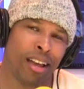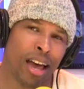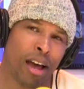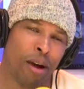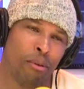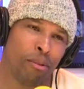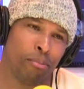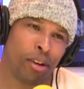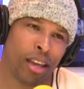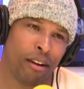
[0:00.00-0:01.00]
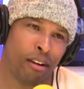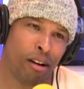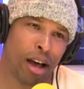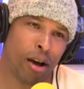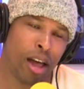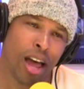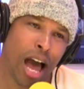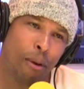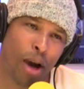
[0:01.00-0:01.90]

I, I, wouldn't put Carrie on. Um, how many I,